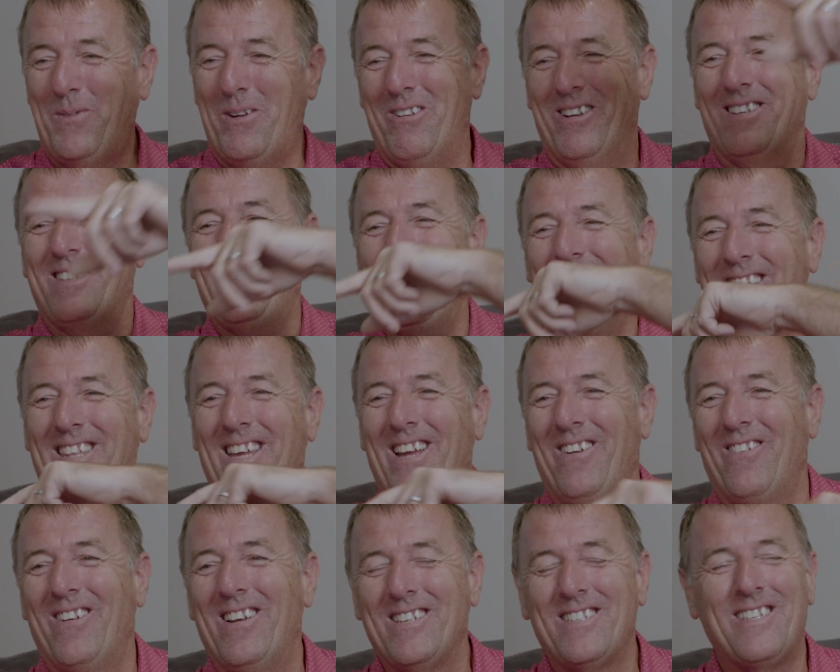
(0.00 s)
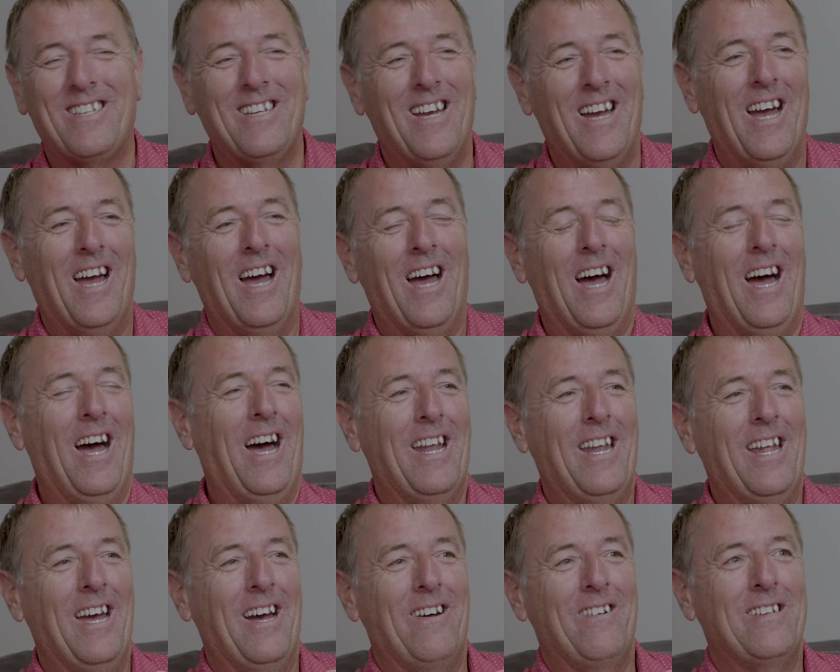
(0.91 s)

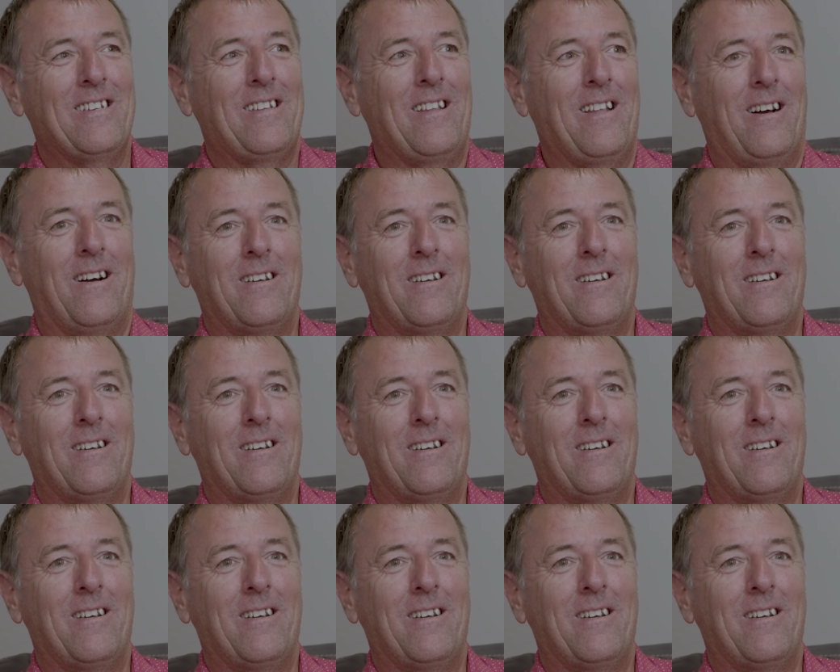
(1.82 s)
And now